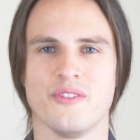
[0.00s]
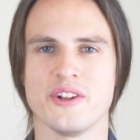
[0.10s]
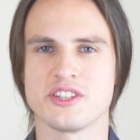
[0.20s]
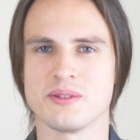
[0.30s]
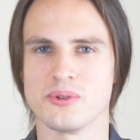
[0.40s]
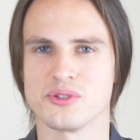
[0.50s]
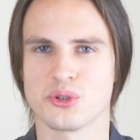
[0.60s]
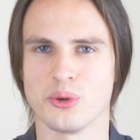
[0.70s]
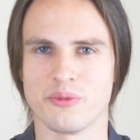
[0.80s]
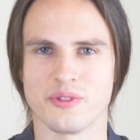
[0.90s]
Vegetables are
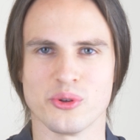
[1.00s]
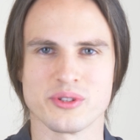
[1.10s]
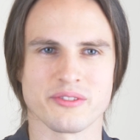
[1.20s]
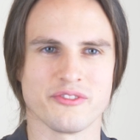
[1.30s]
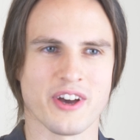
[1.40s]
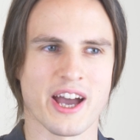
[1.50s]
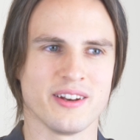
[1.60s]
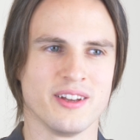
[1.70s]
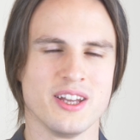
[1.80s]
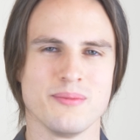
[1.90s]
good for losing
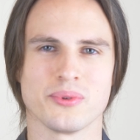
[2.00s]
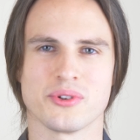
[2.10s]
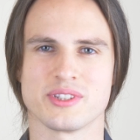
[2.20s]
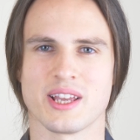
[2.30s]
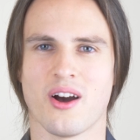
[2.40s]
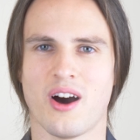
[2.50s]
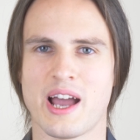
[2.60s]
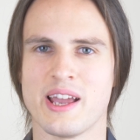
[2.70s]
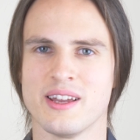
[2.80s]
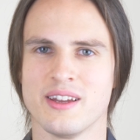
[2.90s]
fat because they're
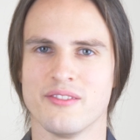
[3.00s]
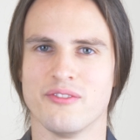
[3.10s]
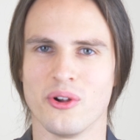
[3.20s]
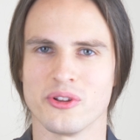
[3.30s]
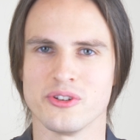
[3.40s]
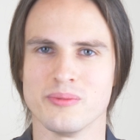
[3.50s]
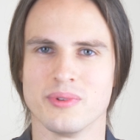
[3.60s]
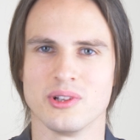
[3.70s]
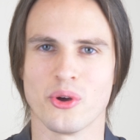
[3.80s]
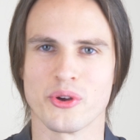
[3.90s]
high
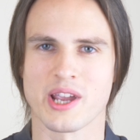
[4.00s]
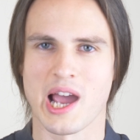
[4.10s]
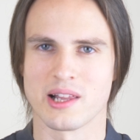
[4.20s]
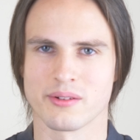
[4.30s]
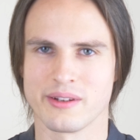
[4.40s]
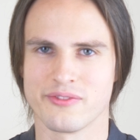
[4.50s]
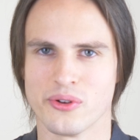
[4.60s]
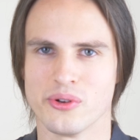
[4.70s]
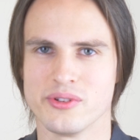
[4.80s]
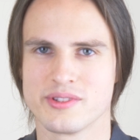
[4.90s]
volume, low calorie
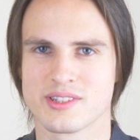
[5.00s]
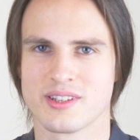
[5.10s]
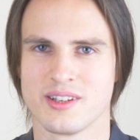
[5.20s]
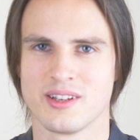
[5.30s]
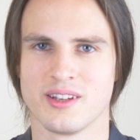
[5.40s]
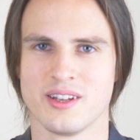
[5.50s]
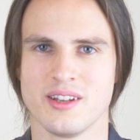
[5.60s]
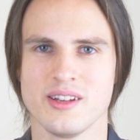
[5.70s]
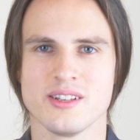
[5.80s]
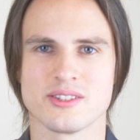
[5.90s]
foods.
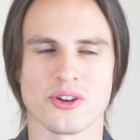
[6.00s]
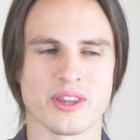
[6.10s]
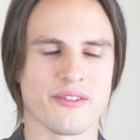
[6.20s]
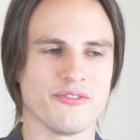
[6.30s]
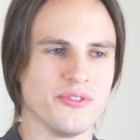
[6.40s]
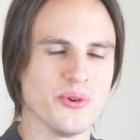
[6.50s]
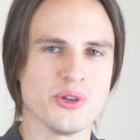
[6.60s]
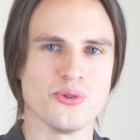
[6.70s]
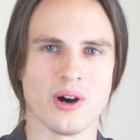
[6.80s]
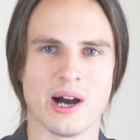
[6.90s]
So they fill
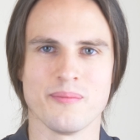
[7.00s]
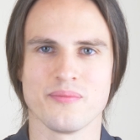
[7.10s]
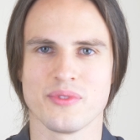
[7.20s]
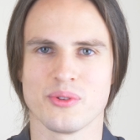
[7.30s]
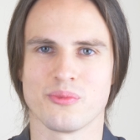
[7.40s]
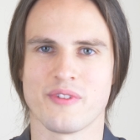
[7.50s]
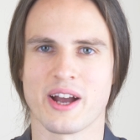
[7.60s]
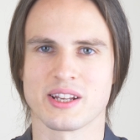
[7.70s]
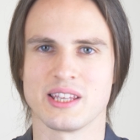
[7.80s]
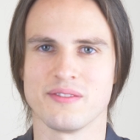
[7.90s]
you up
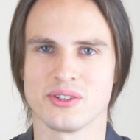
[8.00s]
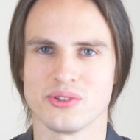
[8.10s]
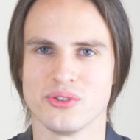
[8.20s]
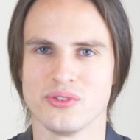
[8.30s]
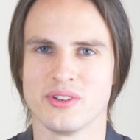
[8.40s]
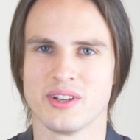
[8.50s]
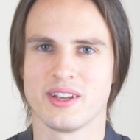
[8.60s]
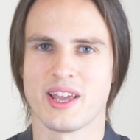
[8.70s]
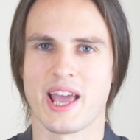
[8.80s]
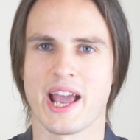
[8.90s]
without giving you
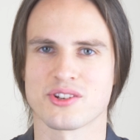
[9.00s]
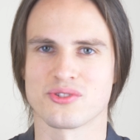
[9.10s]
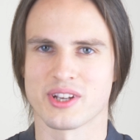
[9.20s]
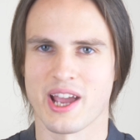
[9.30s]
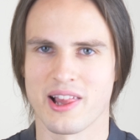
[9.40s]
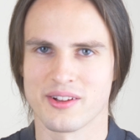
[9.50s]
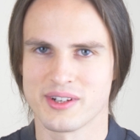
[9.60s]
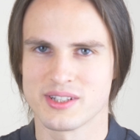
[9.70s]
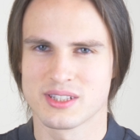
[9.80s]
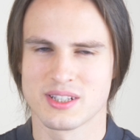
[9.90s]
extra
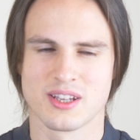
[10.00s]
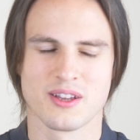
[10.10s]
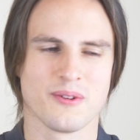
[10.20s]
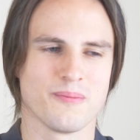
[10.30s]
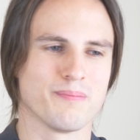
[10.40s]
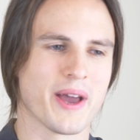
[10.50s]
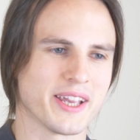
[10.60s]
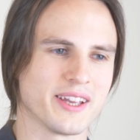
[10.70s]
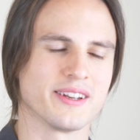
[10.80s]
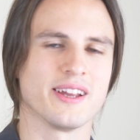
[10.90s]
calories,
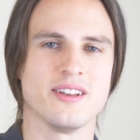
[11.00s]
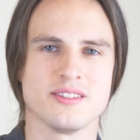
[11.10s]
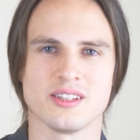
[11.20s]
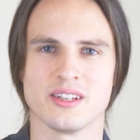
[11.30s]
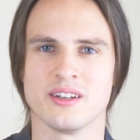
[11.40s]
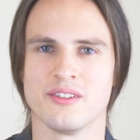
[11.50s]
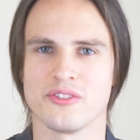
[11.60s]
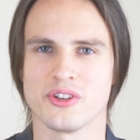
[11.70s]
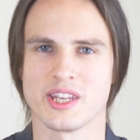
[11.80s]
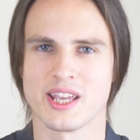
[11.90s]
making it easier
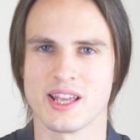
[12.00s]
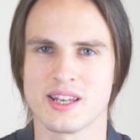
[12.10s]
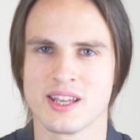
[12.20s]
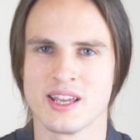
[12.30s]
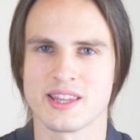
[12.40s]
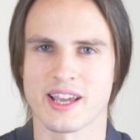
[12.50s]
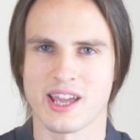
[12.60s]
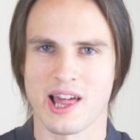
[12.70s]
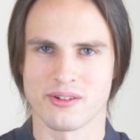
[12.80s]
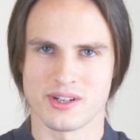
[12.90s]
for you to hit that
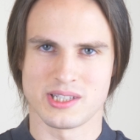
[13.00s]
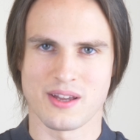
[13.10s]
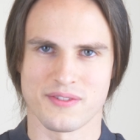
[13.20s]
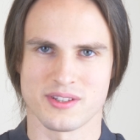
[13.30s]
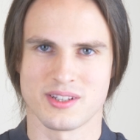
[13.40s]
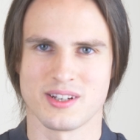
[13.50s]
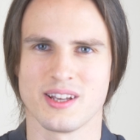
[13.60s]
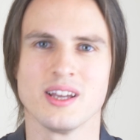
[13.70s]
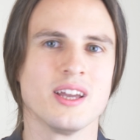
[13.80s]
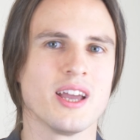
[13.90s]
calorie deficit.
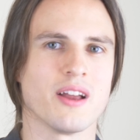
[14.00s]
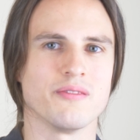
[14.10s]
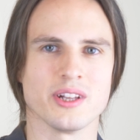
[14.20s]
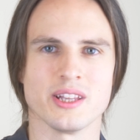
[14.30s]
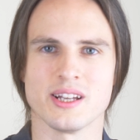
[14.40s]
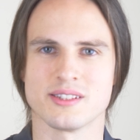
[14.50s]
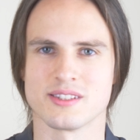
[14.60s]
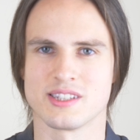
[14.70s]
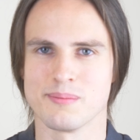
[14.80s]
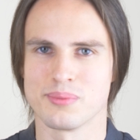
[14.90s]
And really, it's
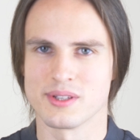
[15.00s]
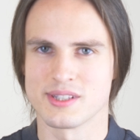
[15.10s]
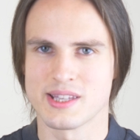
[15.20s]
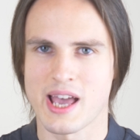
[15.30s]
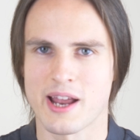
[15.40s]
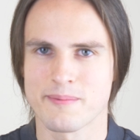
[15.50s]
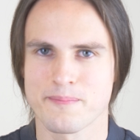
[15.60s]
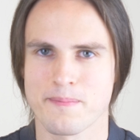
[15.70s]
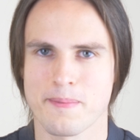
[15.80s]
as simple as that.